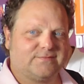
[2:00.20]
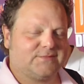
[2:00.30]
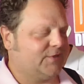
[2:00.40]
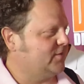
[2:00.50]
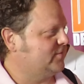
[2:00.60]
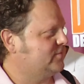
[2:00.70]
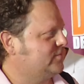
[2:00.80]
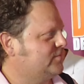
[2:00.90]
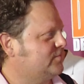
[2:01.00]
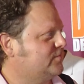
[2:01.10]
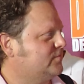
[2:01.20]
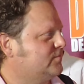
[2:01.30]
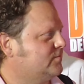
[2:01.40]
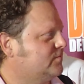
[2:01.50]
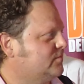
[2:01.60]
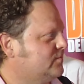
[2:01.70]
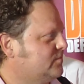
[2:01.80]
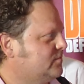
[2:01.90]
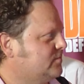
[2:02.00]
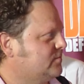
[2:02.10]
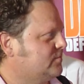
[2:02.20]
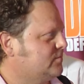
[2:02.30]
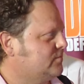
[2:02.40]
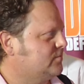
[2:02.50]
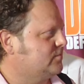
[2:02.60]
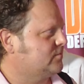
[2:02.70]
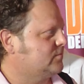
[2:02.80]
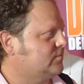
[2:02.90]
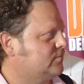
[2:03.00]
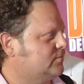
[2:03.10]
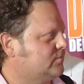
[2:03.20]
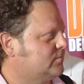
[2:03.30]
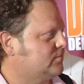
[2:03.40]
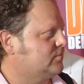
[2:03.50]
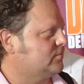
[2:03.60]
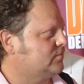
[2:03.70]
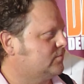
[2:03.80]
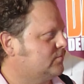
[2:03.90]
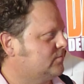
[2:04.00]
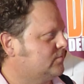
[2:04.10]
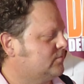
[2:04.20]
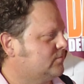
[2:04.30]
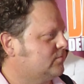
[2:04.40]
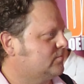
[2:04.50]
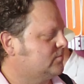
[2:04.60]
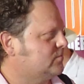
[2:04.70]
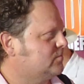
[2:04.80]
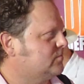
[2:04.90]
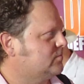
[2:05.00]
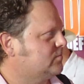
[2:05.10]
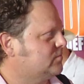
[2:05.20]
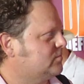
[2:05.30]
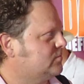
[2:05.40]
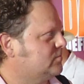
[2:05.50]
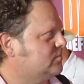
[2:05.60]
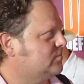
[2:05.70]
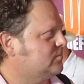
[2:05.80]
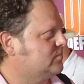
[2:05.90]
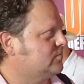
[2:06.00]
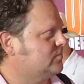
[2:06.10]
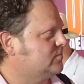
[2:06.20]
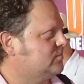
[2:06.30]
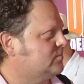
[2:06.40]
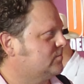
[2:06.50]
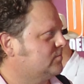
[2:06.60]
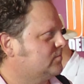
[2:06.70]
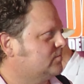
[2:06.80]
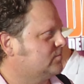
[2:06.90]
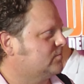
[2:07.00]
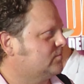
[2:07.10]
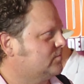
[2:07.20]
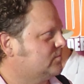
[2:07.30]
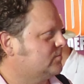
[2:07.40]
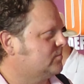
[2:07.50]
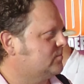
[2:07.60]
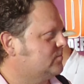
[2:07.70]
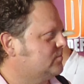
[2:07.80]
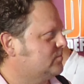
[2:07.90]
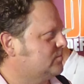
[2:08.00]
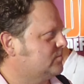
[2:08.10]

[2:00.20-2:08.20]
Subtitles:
(silent)